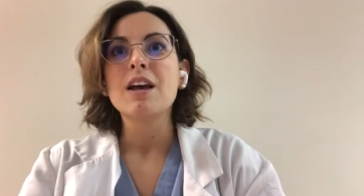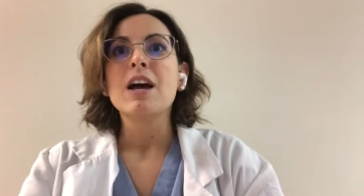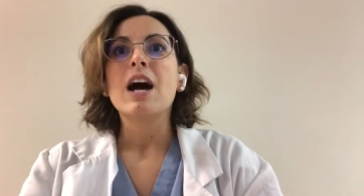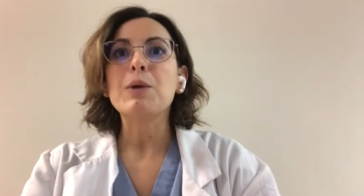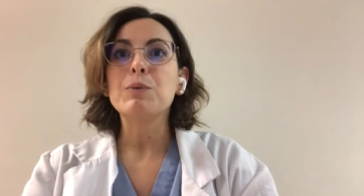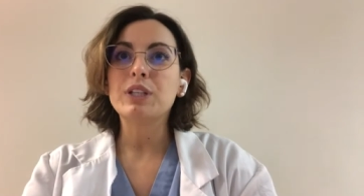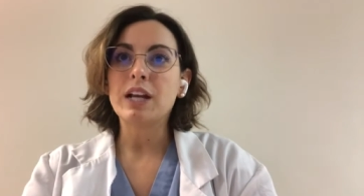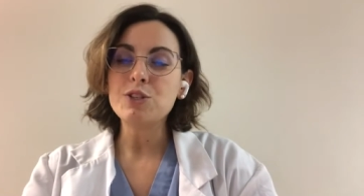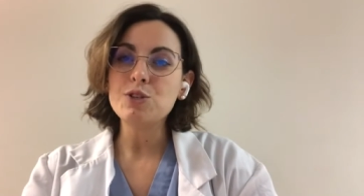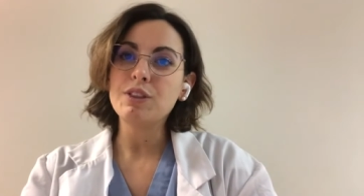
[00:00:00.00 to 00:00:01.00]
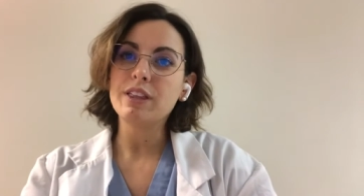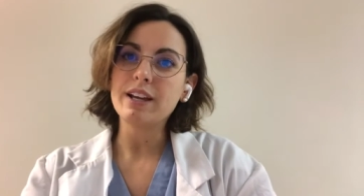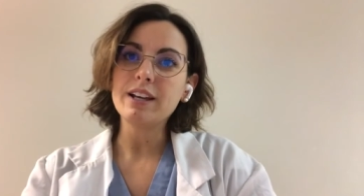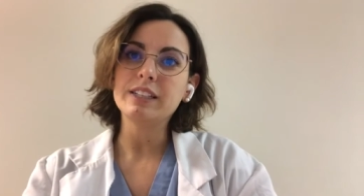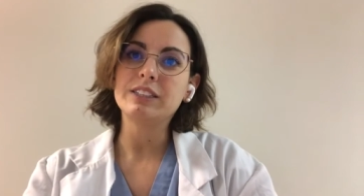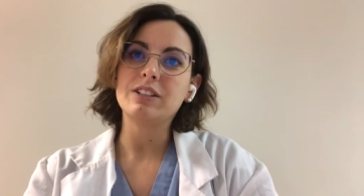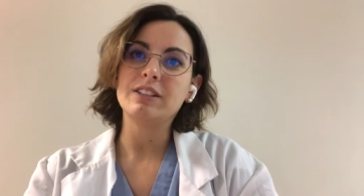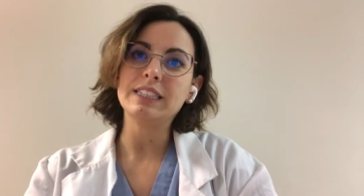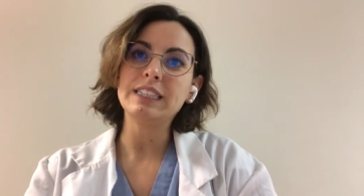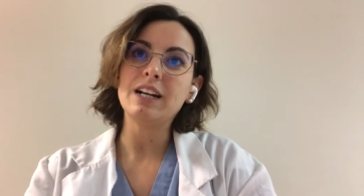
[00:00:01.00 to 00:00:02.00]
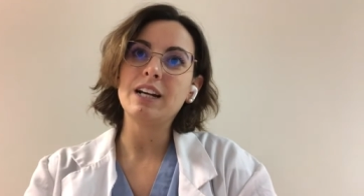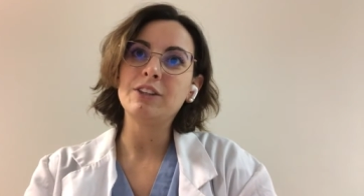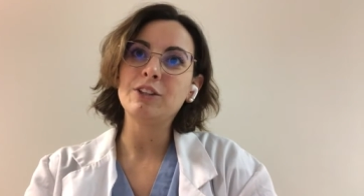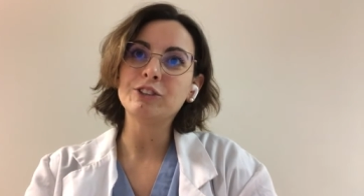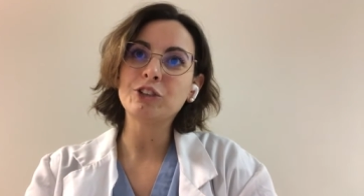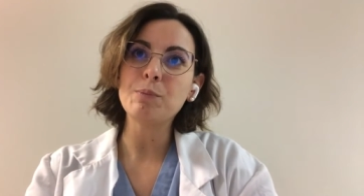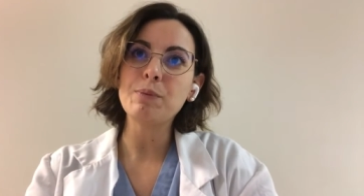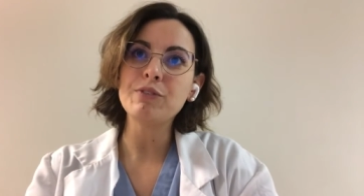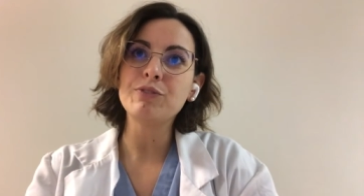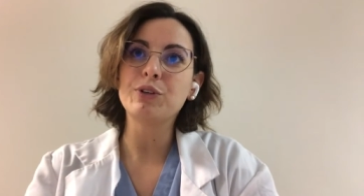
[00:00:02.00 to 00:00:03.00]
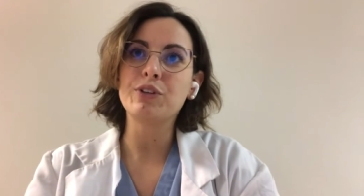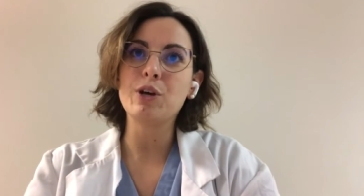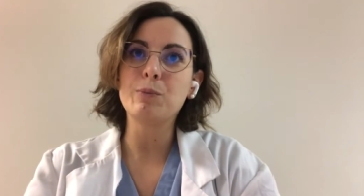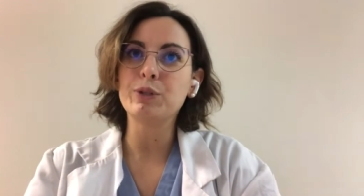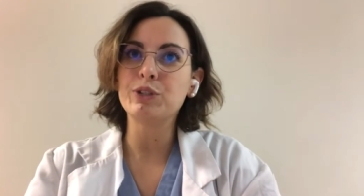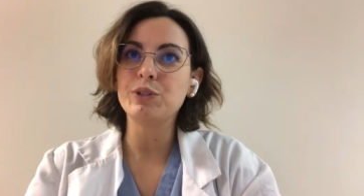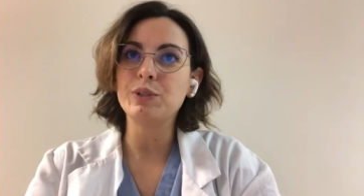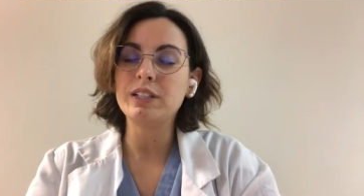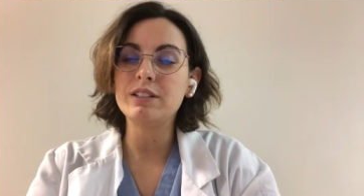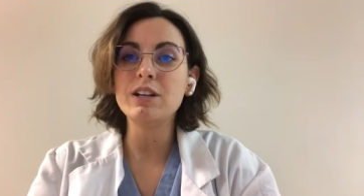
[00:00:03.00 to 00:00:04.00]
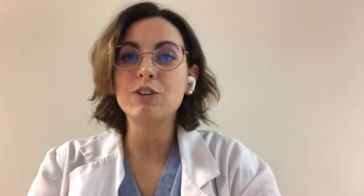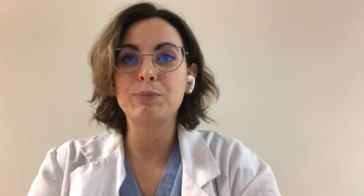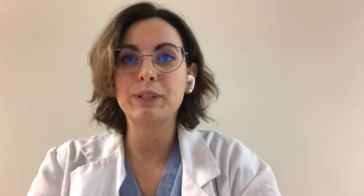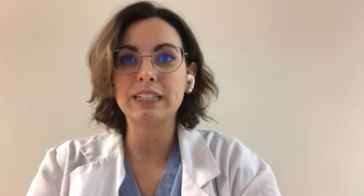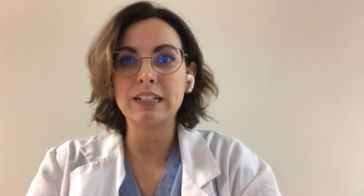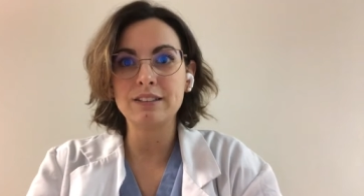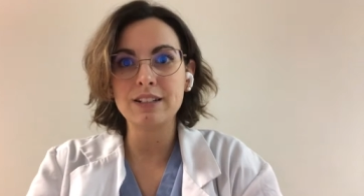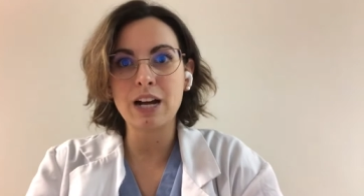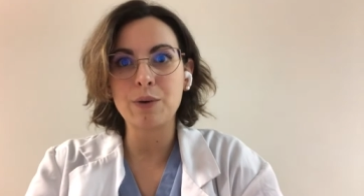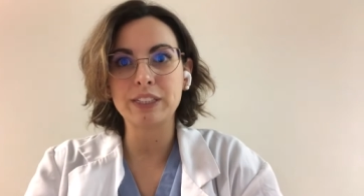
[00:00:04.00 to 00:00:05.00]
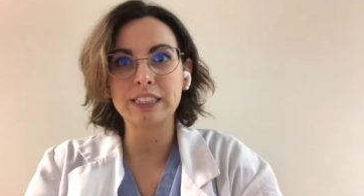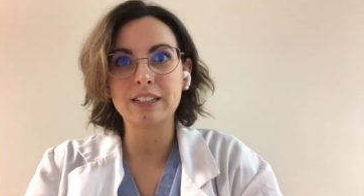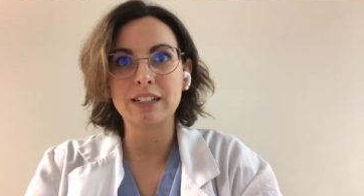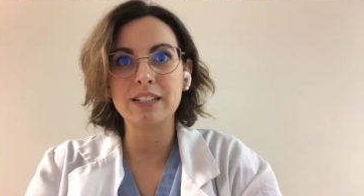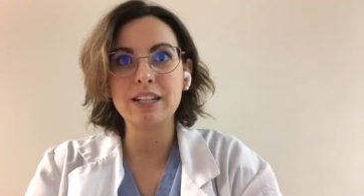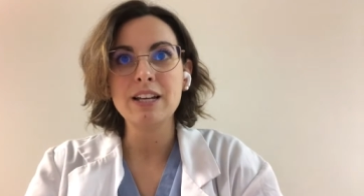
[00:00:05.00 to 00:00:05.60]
I would like to thank gastrointestinal endoscopy for the opportunity of presenting our study